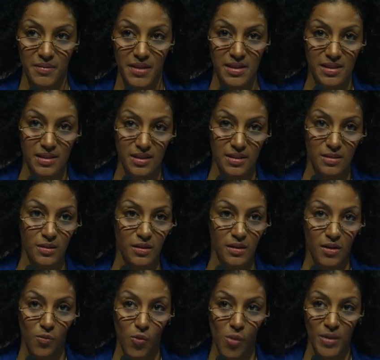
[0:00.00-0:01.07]
this
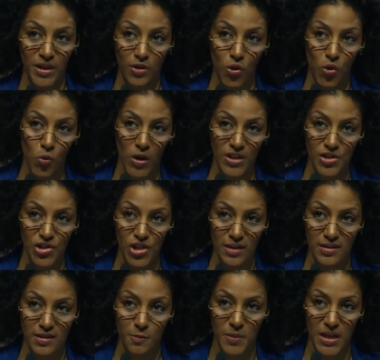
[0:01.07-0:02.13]
woman who was
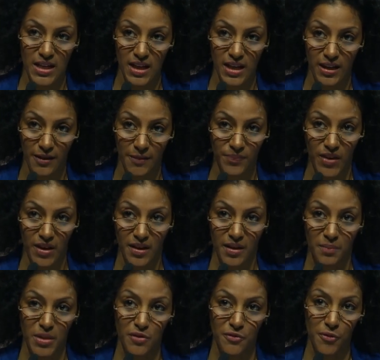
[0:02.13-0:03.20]
just speaking
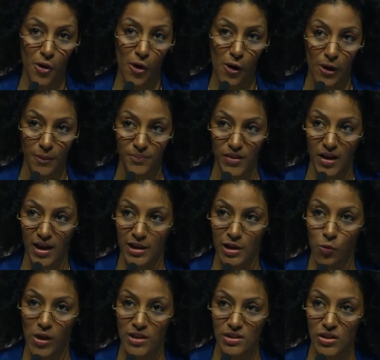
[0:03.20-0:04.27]
before,
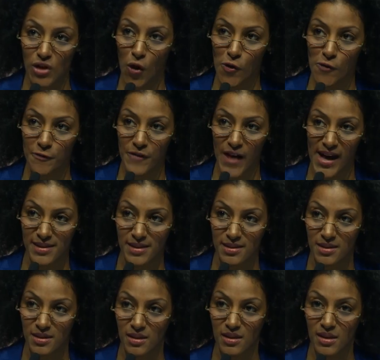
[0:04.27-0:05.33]
it was so
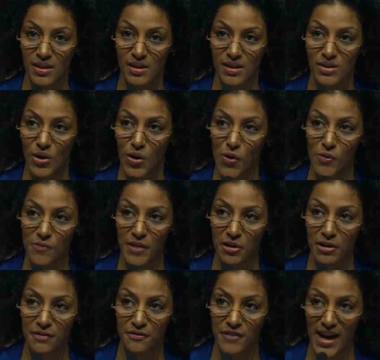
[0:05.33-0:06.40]
fast, so
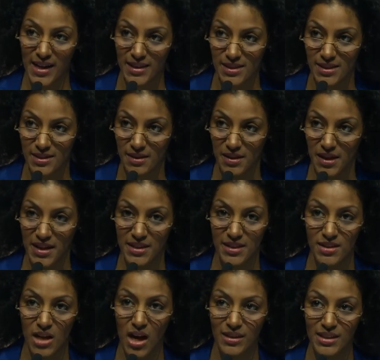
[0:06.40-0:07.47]
very fast. I
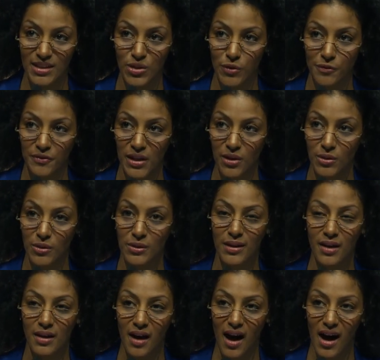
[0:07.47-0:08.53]
started to feel
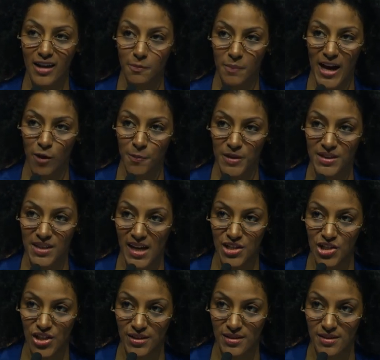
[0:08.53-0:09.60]
heart
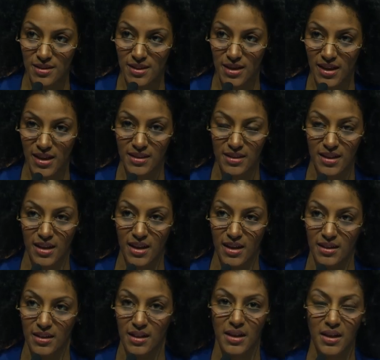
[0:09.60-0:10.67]
palpitations and
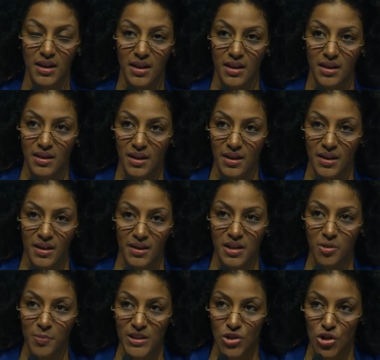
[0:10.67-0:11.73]
a
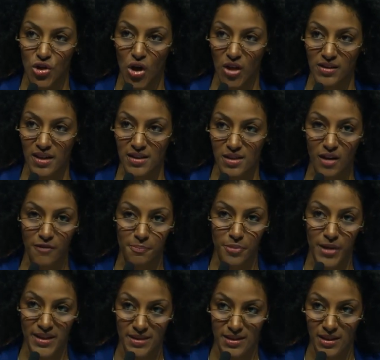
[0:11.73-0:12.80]
little bit shortness of
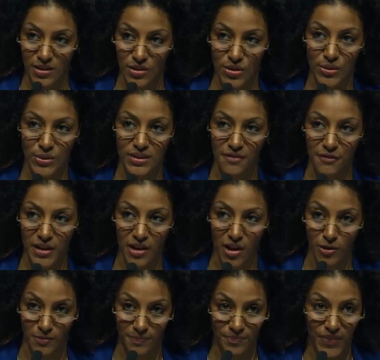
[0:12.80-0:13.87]
breath, too
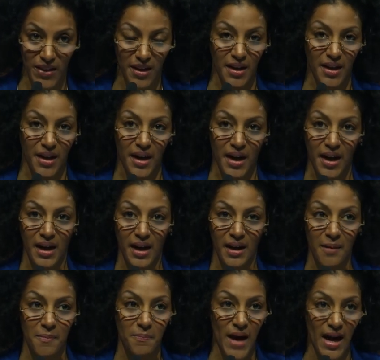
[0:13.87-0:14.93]
difficult.
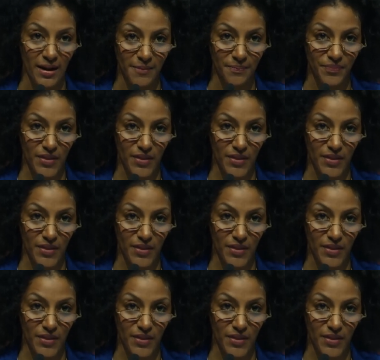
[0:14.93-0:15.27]
But